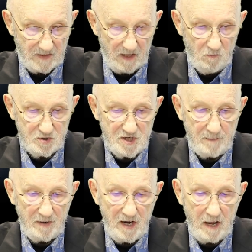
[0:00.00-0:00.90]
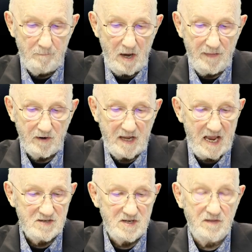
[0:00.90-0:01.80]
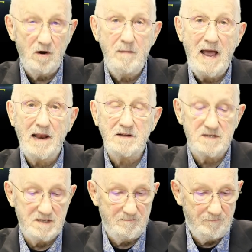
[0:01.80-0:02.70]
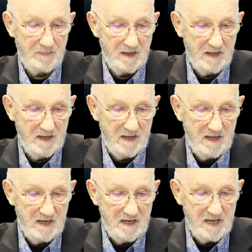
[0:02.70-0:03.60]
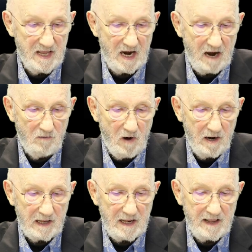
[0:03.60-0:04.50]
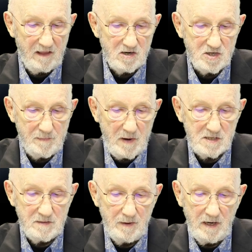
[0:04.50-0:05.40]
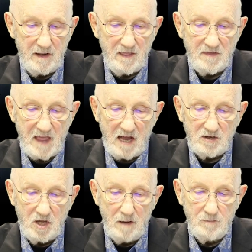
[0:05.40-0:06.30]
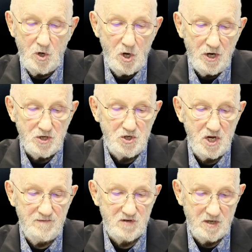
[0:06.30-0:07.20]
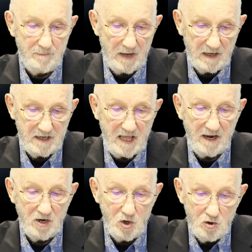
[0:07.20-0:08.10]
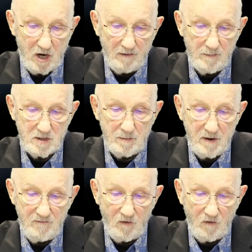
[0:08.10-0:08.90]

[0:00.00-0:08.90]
and will simply not bother casting their ballots. Yet, ironically, there's a possibility that the outcome could achieve stability and a new government to be